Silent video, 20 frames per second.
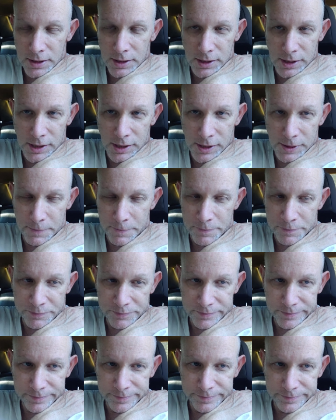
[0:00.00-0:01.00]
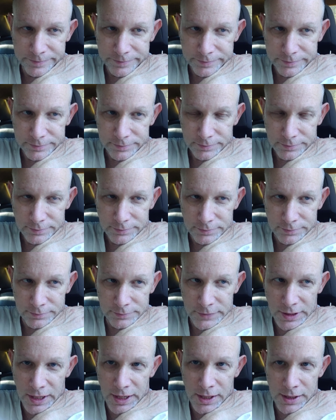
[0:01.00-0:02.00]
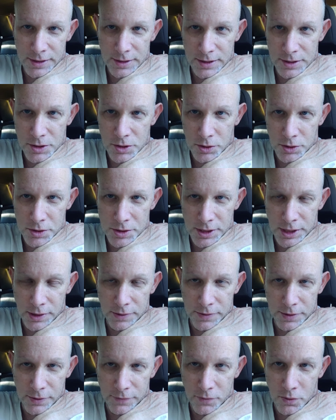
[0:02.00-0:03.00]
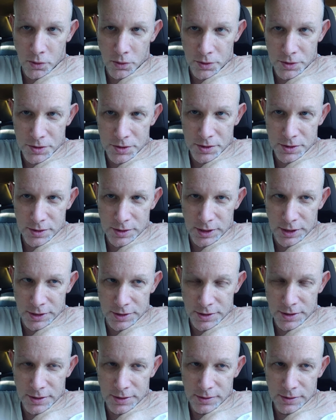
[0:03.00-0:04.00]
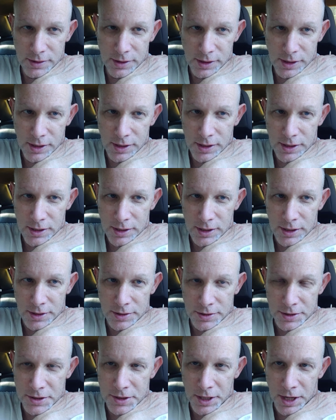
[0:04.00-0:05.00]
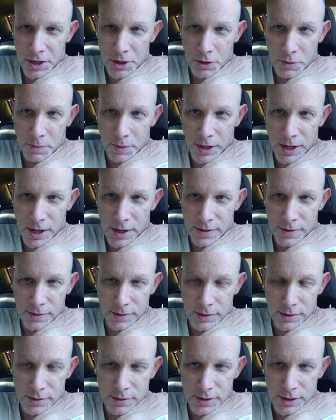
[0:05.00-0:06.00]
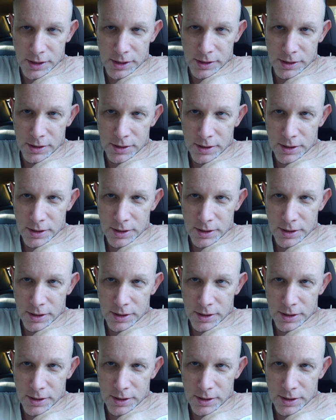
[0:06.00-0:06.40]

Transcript: Um, and it turns out that, of course, he's he's a psychopath, and uh,